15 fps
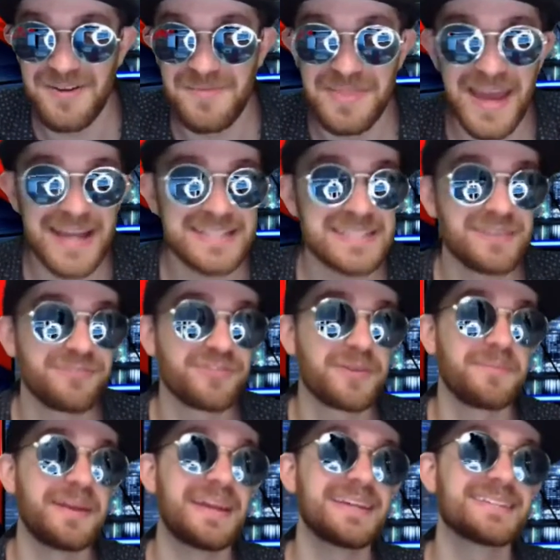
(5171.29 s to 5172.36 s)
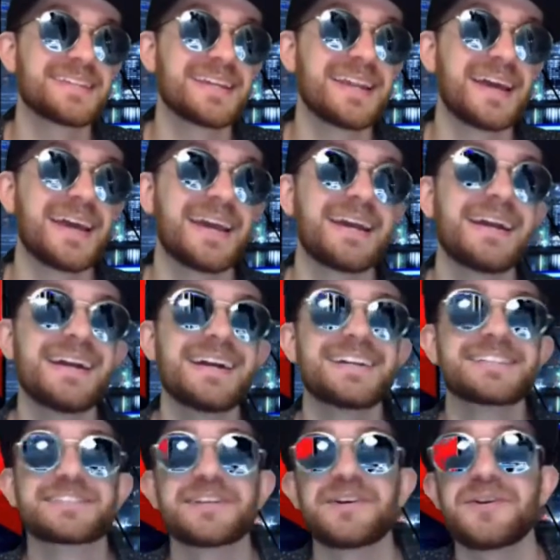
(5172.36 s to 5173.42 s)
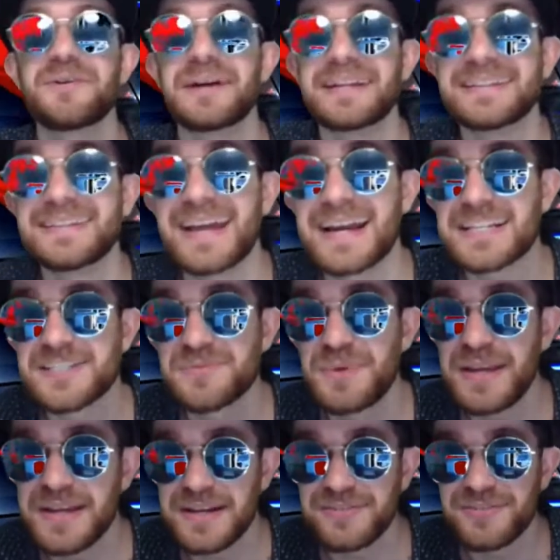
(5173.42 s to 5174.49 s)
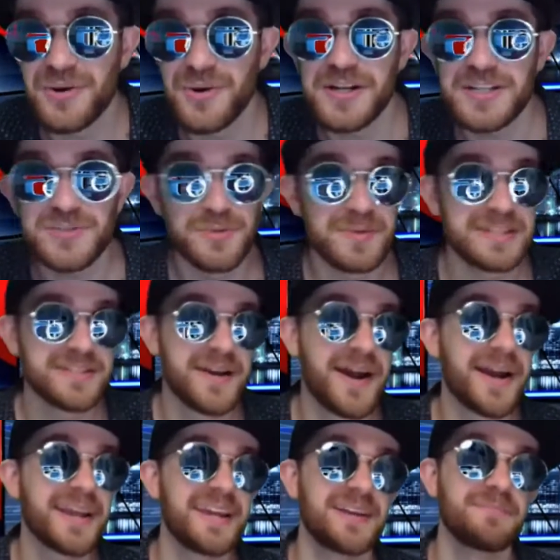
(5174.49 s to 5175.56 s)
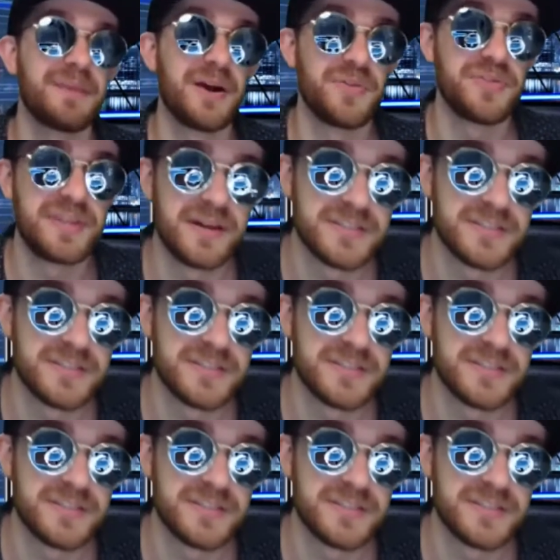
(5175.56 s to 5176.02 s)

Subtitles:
That's it for me today. So next week, of course, we'll be talking about The